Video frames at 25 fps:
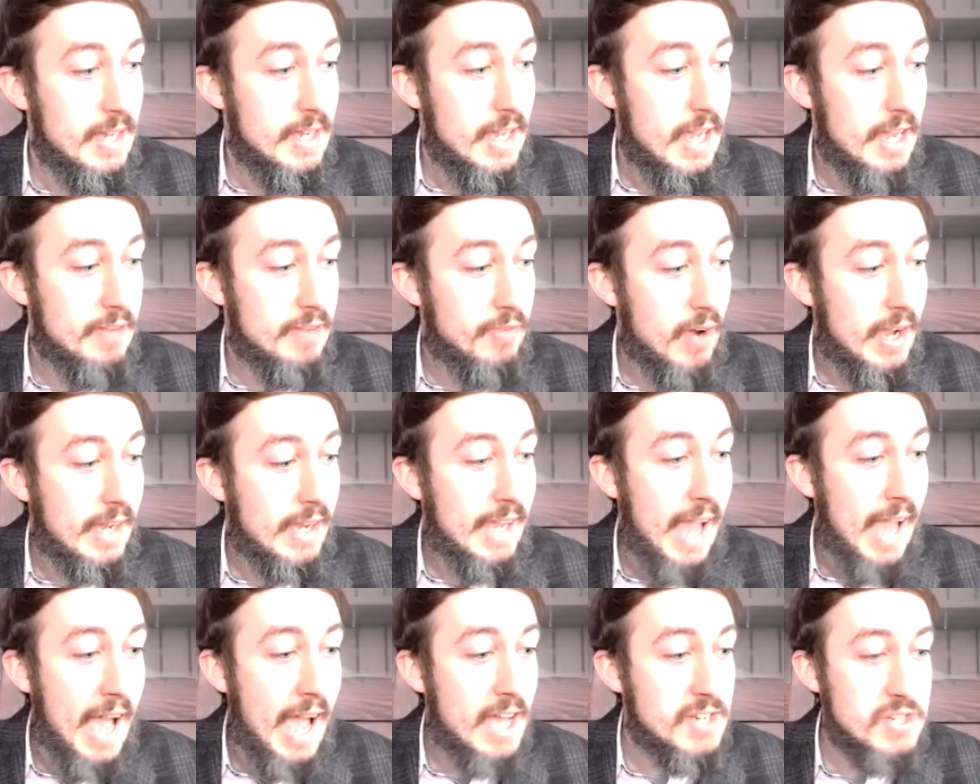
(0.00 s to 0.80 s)
if I
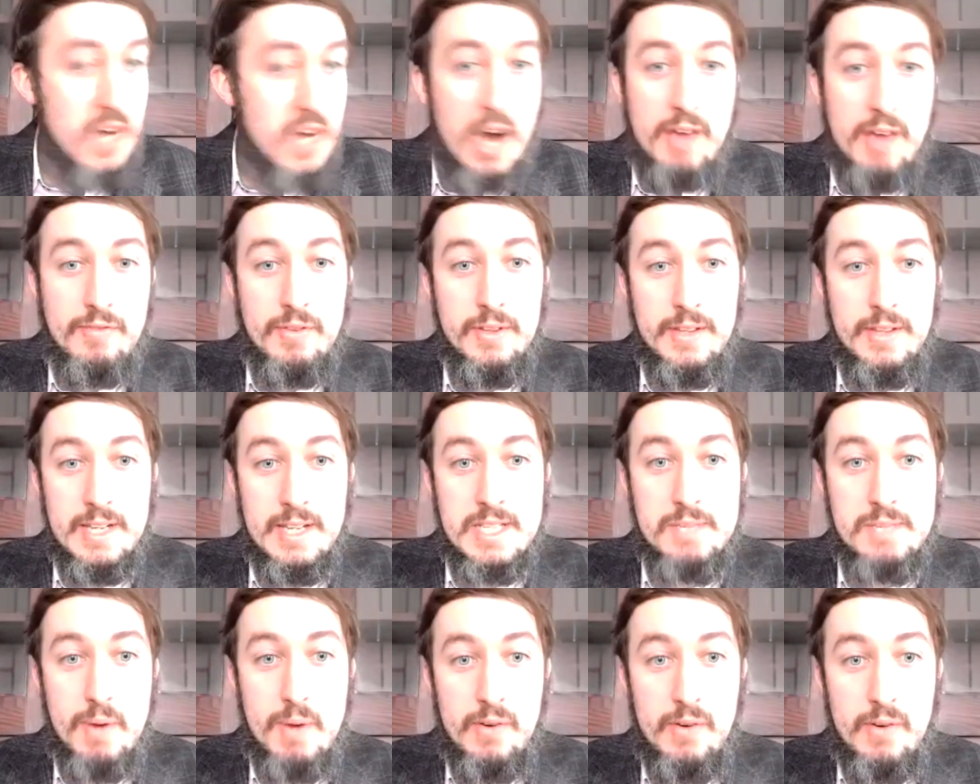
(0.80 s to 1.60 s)
can't offer the
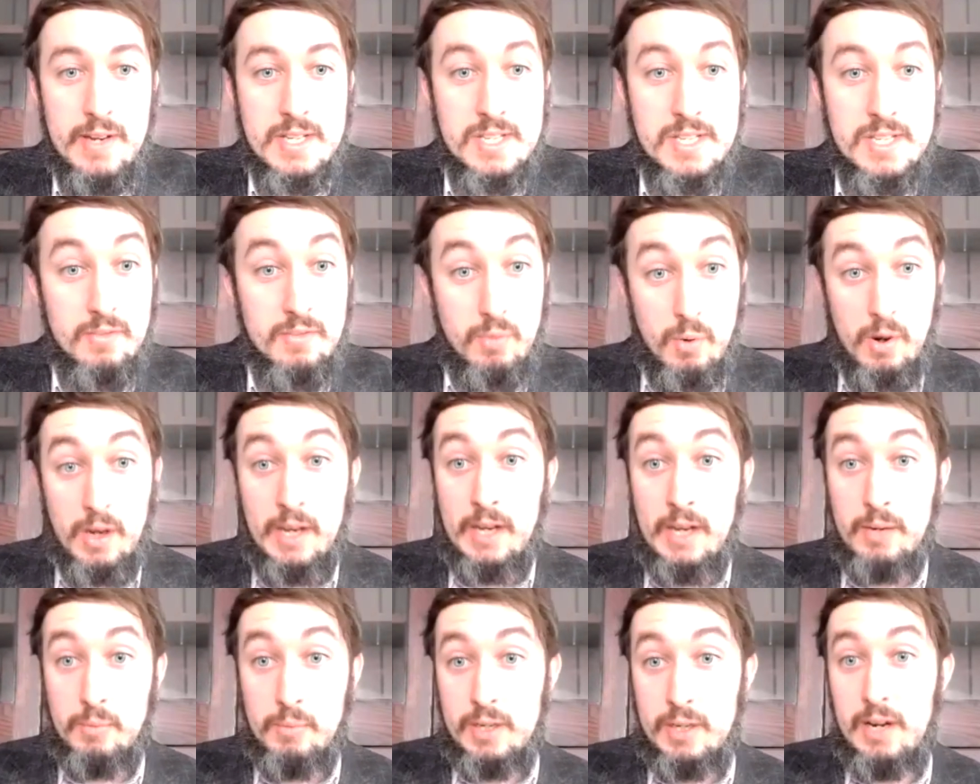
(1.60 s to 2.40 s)
experience of
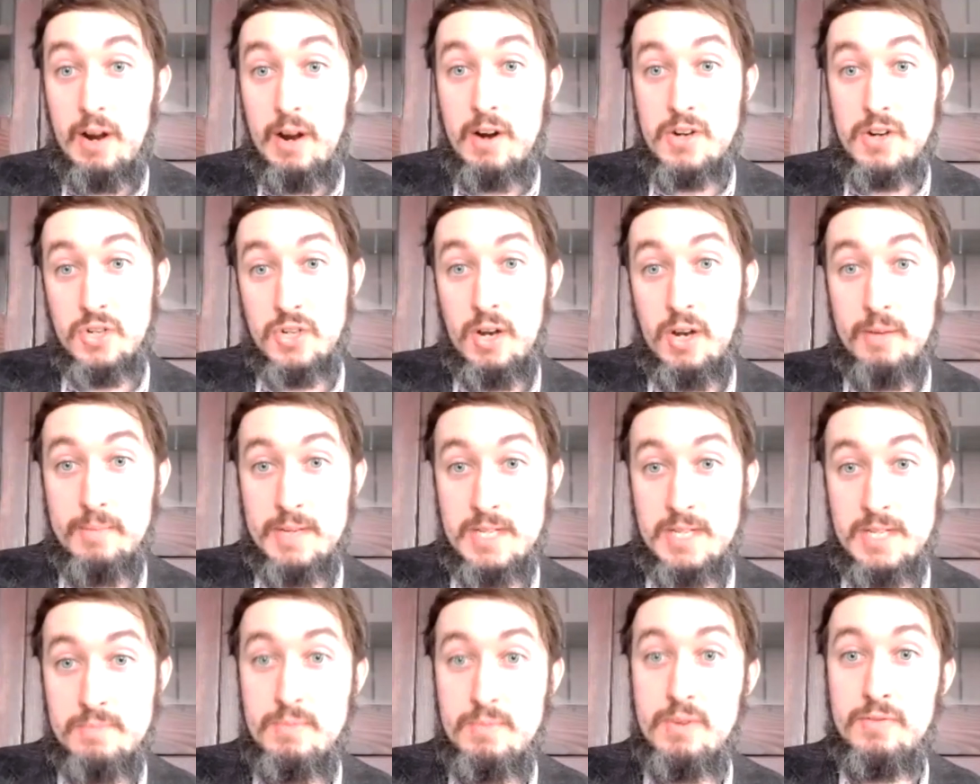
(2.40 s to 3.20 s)
working with larger
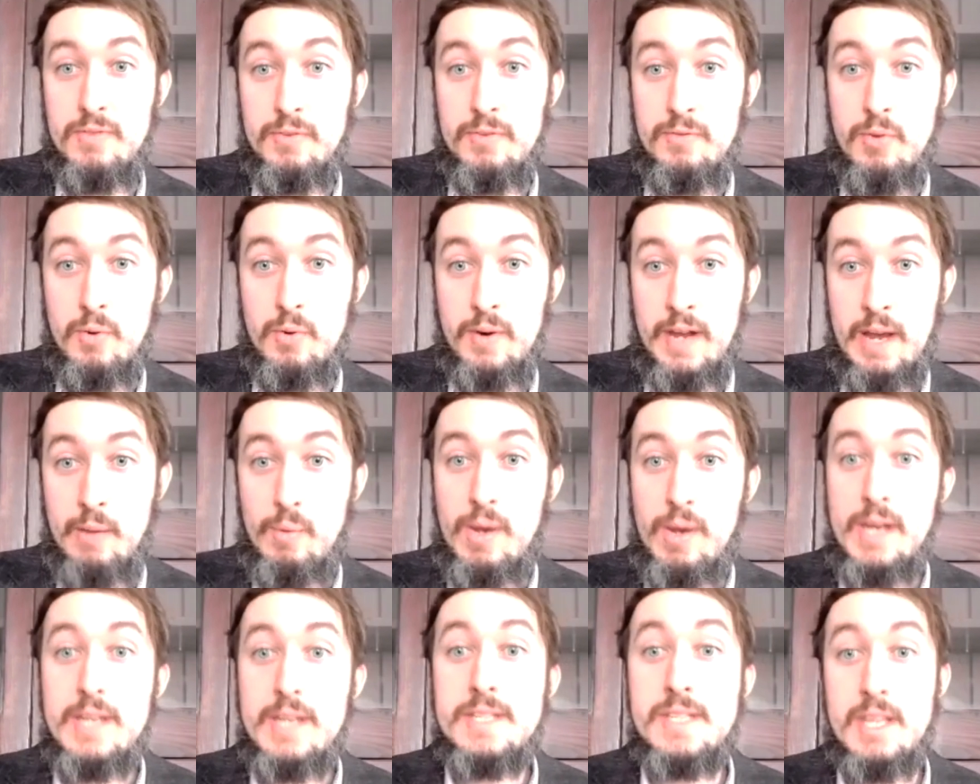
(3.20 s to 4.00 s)
companies to move to 4-day
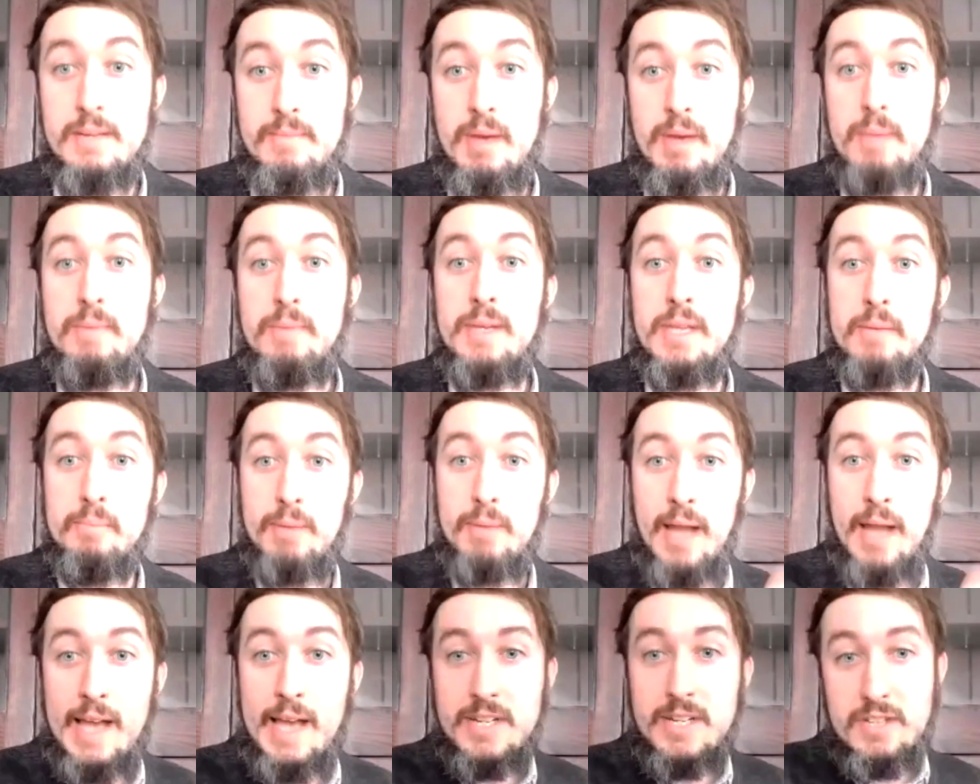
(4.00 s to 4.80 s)
weeks, then maybe the
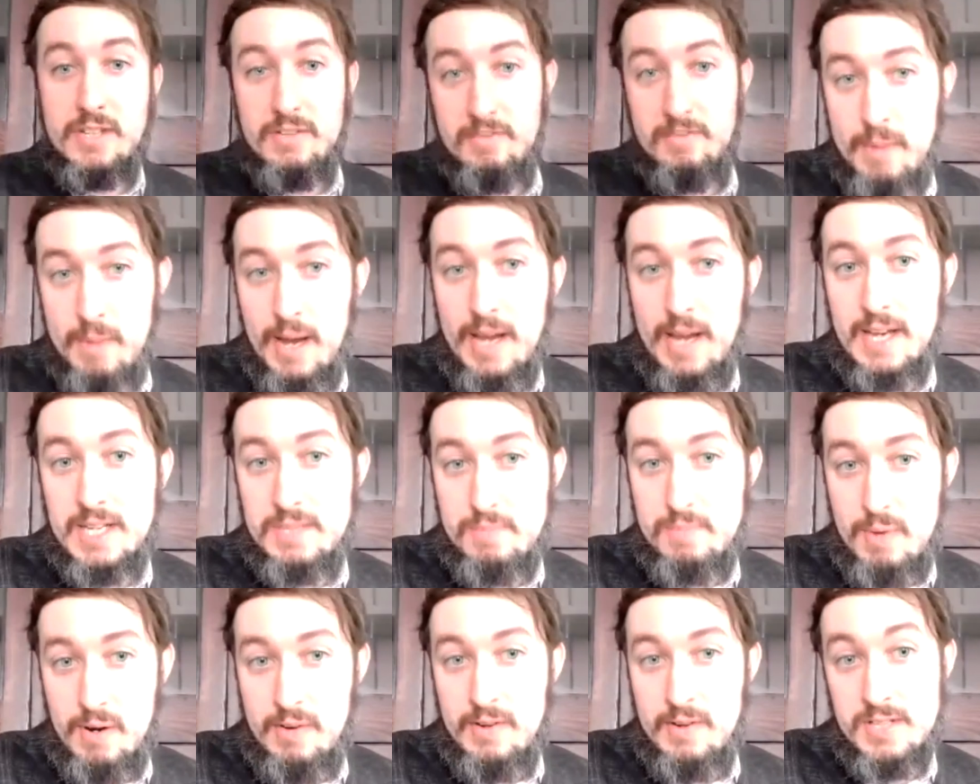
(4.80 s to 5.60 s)
blend of my
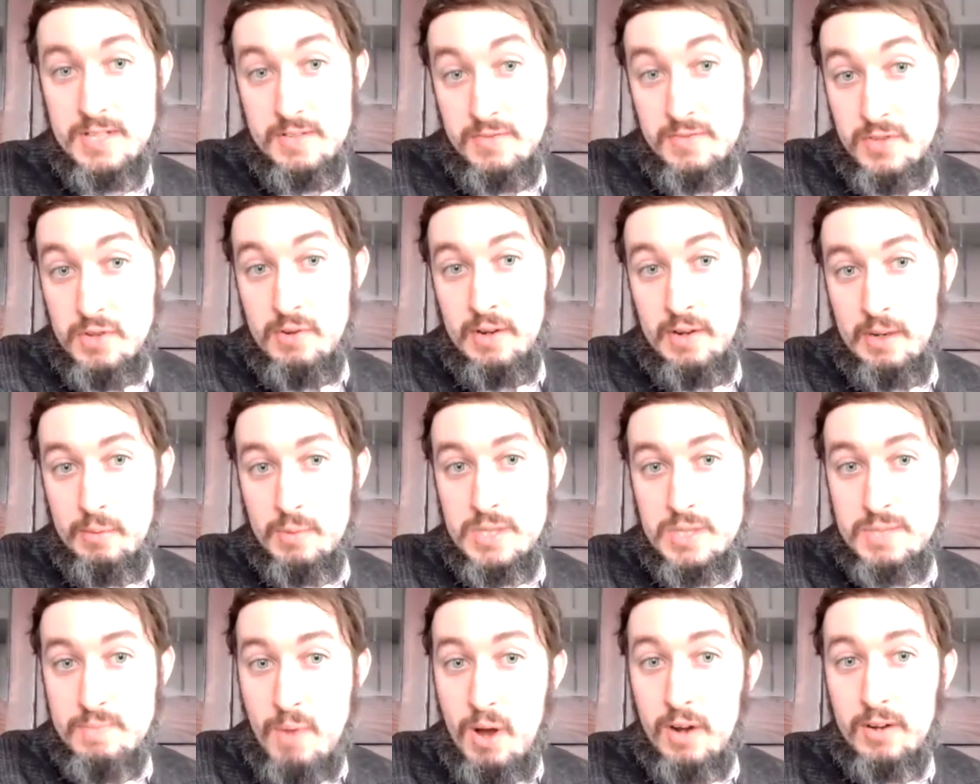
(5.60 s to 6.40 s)
experience of doing it with
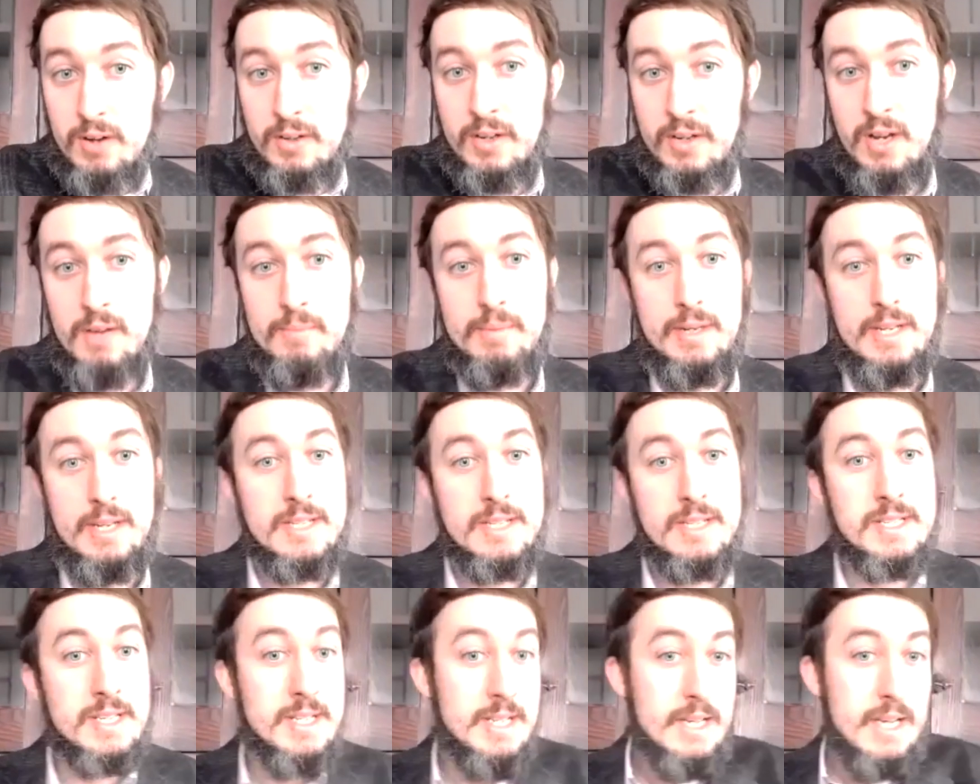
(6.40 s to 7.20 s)
smaller
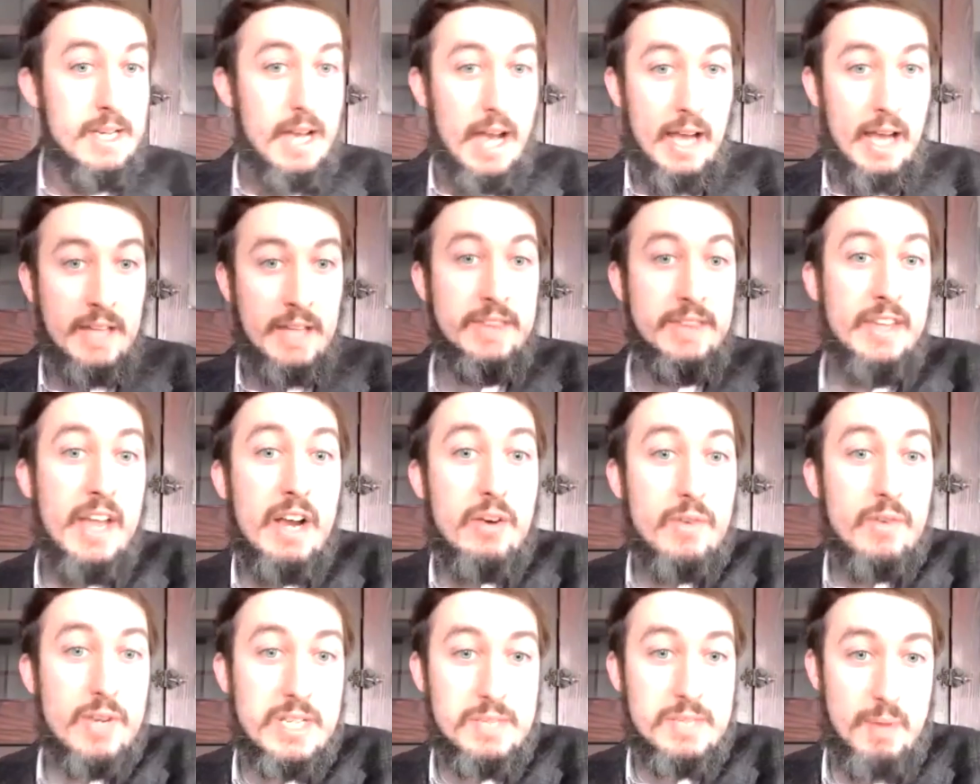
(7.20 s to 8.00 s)
companies and
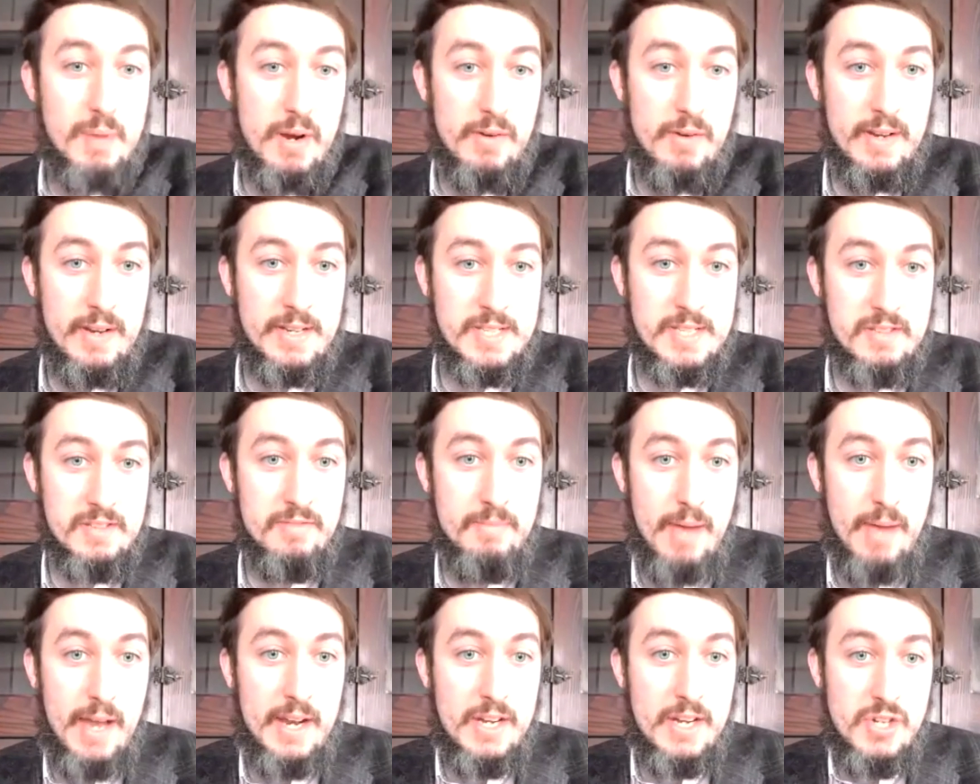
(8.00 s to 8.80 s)
their experience of
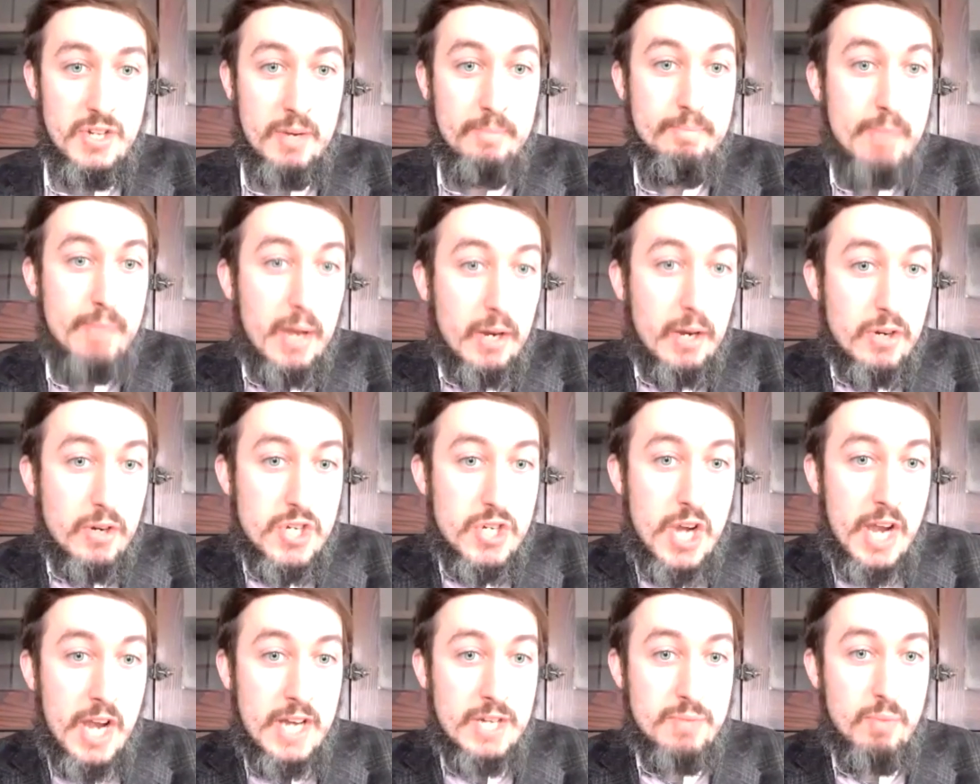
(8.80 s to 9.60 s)
managing bigger
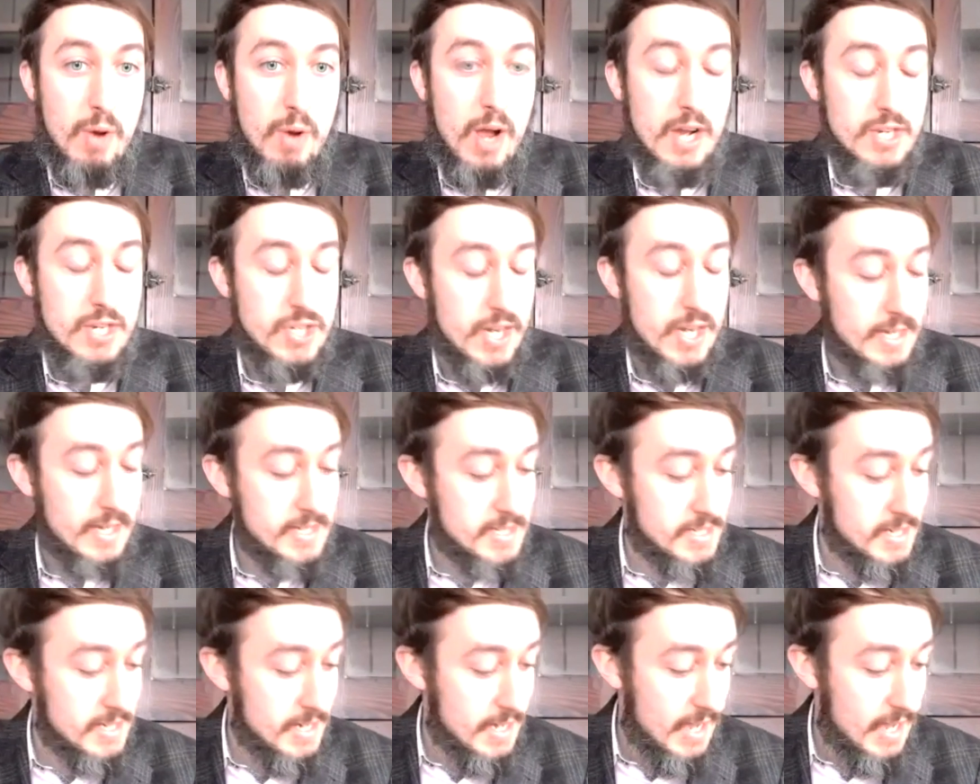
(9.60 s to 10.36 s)
change projects